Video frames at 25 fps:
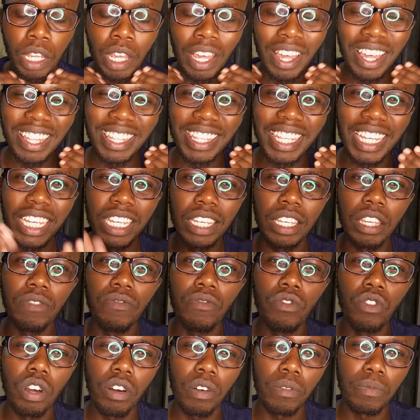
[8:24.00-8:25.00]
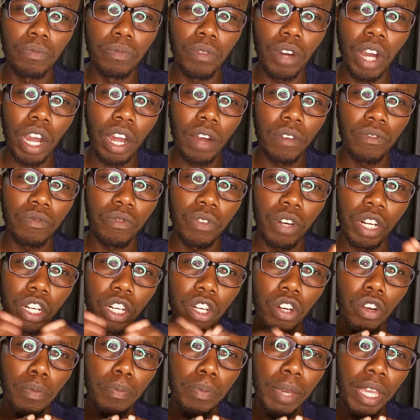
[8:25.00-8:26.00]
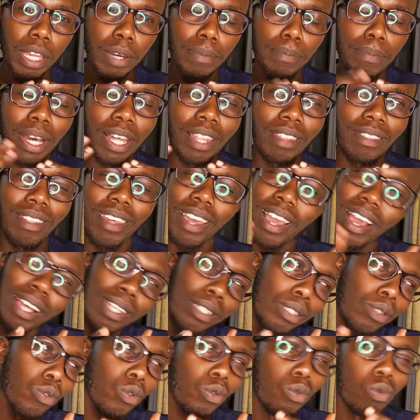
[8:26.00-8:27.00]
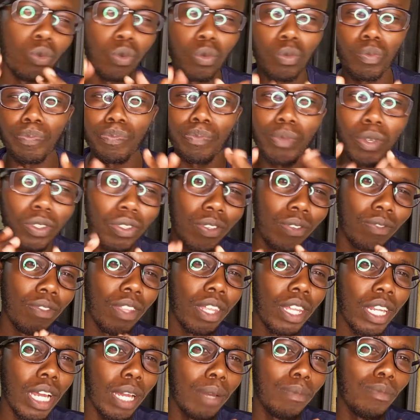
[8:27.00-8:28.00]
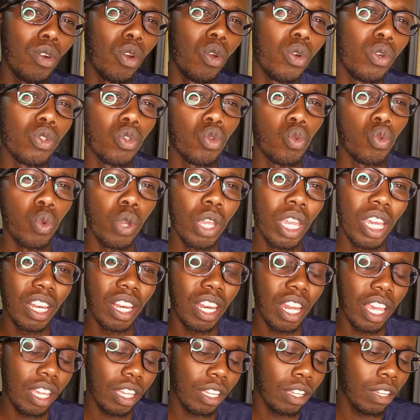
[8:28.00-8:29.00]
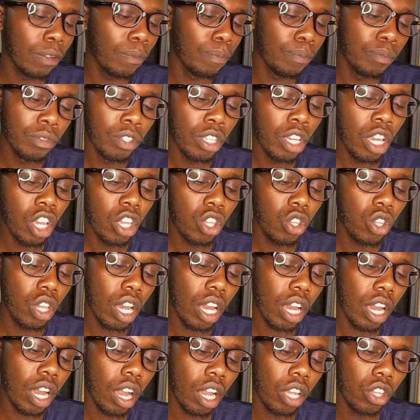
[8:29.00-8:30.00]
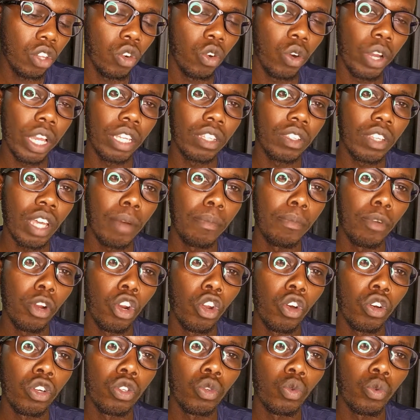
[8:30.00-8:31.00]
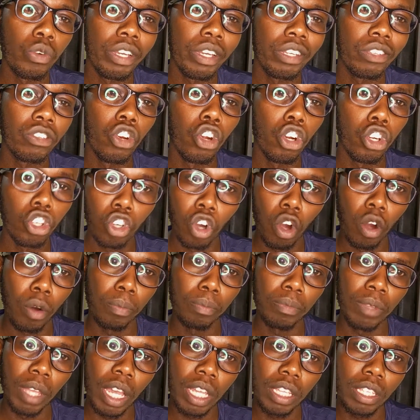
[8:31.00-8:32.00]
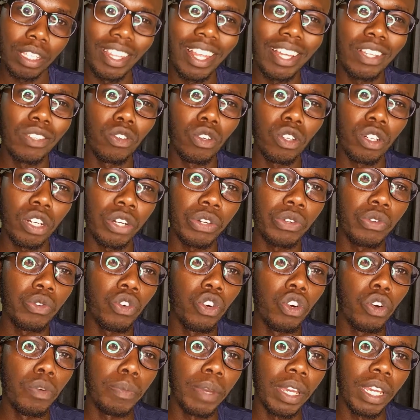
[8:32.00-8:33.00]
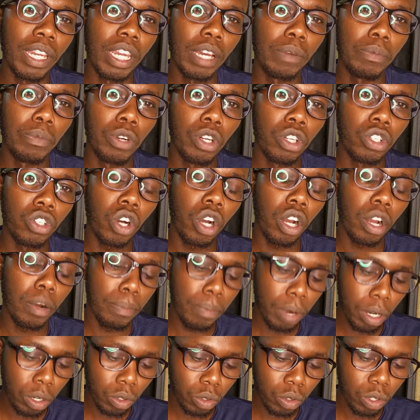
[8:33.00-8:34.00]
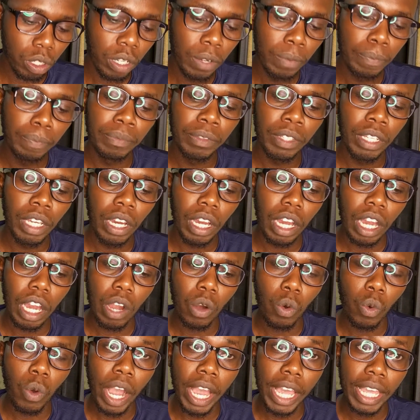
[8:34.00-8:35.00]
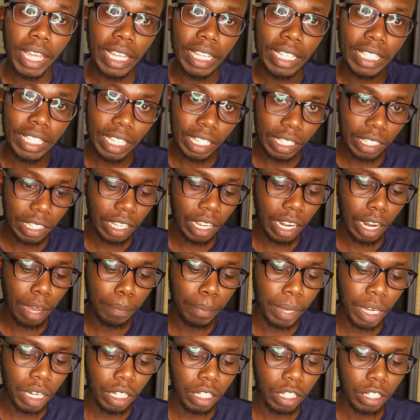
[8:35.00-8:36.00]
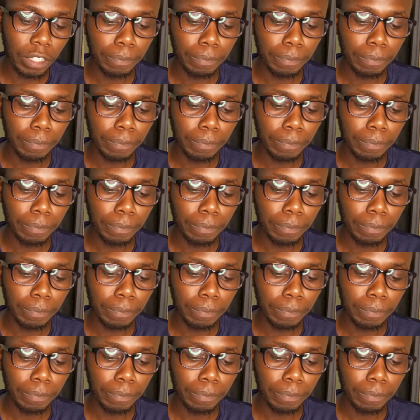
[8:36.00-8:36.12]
They give you a free domain, but there, so most of the time looks weird, like example.wix.com. Yes, that's not a good domain, and we'll talk about why just in a minute.